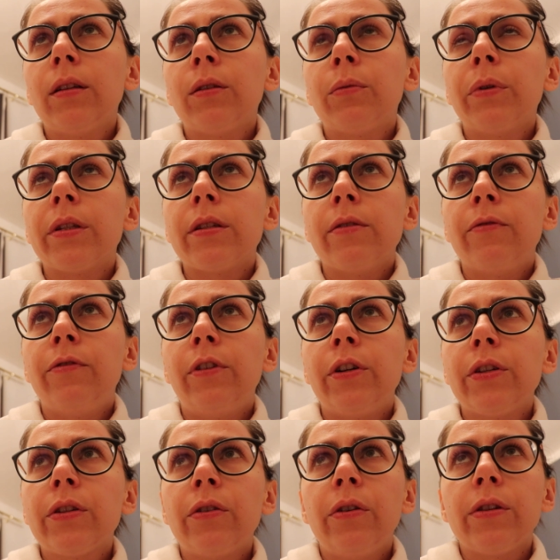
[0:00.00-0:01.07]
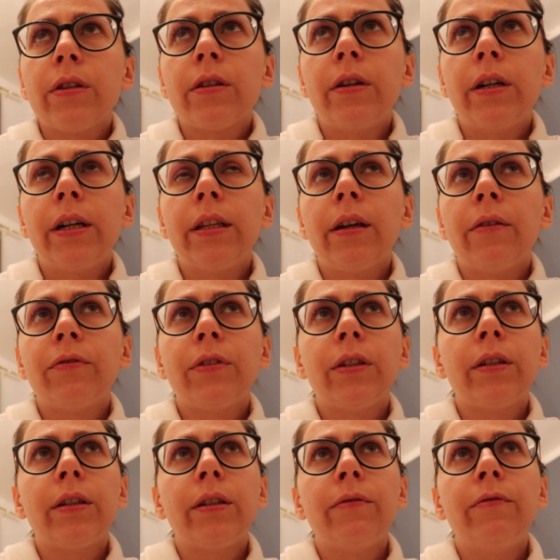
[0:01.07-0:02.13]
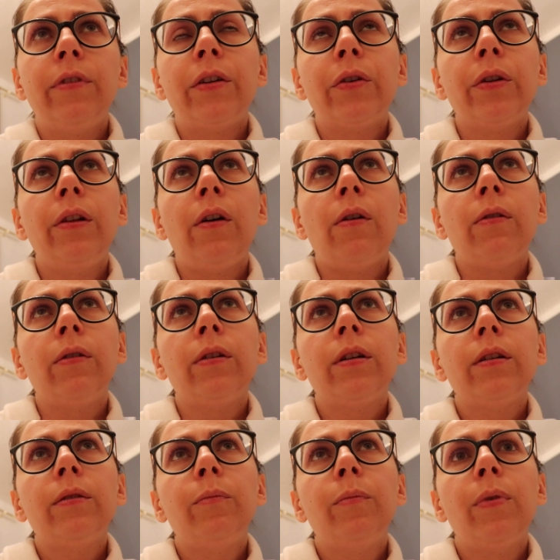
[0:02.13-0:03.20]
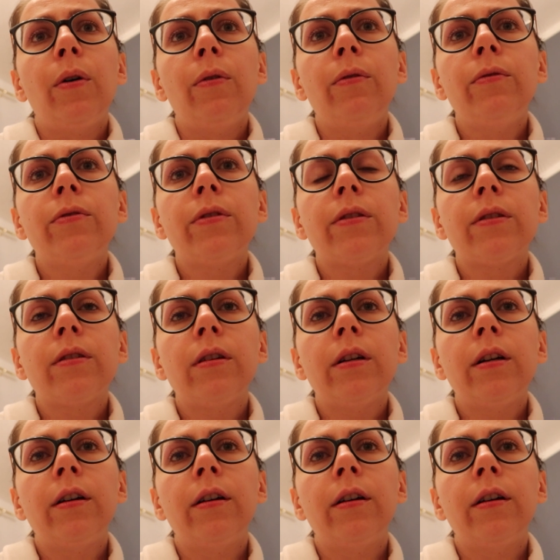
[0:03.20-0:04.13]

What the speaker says: It was the first concert after a very long pause,